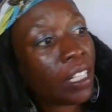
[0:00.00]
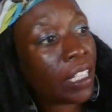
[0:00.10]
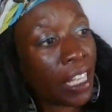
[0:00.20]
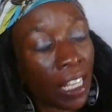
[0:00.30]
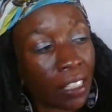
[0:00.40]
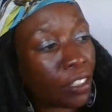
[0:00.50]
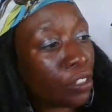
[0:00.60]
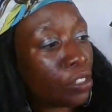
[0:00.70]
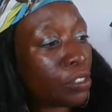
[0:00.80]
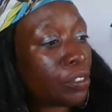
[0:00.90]

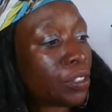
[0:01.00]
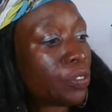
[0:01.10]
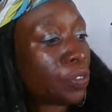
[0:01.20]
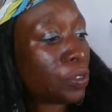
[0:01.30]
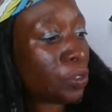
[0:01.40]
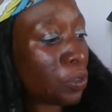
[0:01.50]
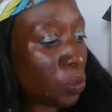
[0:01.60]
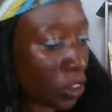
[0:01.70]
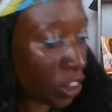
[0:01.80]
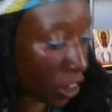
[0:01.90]
candles, food,
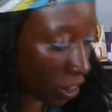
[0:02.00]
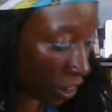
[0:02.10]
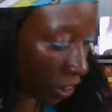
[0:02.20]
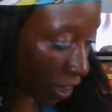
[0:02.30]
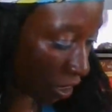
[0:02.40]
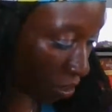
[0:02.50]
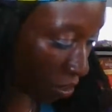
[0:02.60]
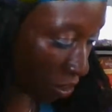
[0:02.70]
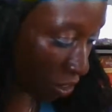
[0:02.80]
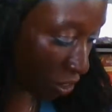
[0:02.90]
what else she's got
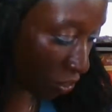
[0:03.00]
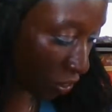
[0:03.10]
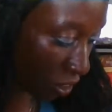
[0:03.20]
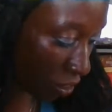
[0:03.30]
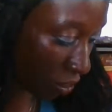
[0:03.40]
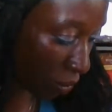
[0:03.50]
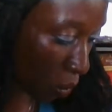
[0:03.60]
going on over here?